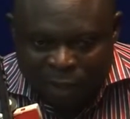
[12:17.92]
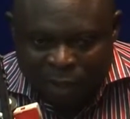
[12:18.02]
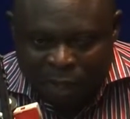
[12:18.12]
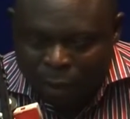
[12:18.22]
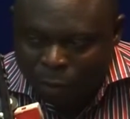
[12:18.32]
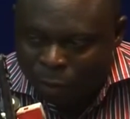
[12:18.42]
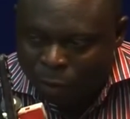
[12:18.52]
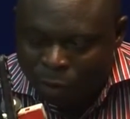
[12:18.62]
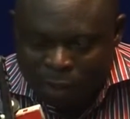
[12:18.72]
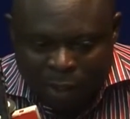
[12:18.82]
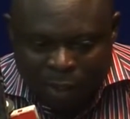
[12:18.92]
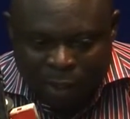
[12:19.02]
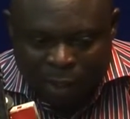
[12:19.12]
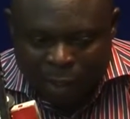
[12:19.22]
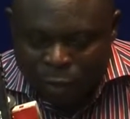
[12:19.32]
they
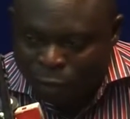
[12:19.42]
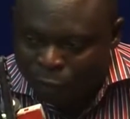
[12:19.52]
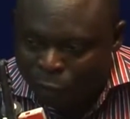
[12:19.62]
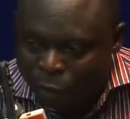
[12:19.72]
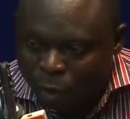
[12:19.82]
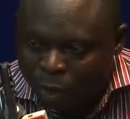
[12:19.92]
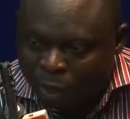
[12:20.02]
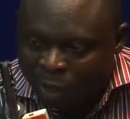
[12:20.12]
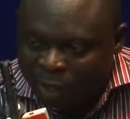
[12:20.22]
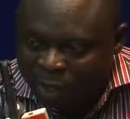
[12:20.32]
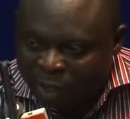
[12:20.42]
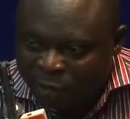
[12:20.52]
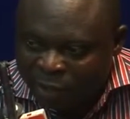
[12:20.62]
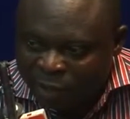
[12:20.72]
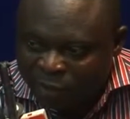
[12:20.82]
are going for
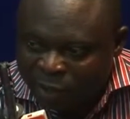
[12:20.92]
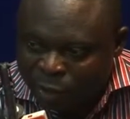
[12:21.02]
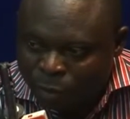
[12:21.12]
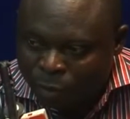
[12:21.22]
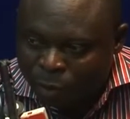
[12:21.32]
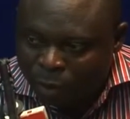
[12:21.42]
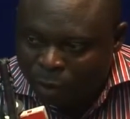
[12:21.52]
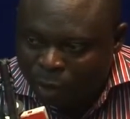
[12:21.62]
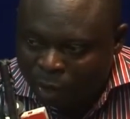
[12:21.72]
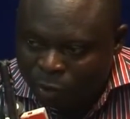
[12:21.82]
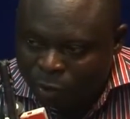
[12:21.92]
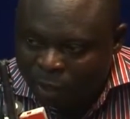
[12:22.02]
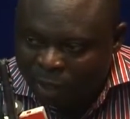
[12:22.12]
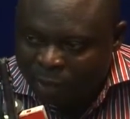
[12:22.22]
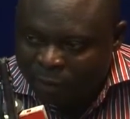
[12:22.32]
diversification through
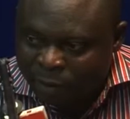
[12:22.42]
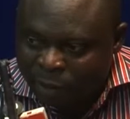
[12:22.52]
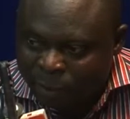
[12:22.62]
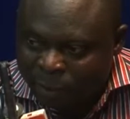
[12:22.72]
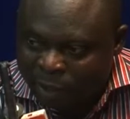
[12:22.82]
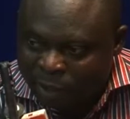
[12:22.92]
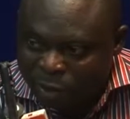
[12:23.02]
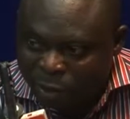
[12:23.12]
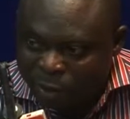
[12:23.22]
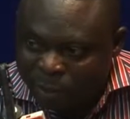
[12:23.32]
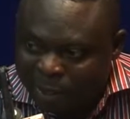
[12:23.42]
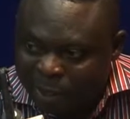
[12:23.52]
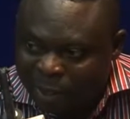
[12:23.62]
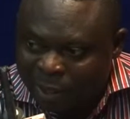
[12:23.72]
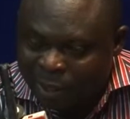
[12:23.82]
the diversification, especially the solid
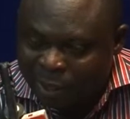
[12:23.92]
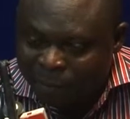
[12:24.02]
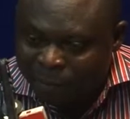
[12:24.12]
mineral area,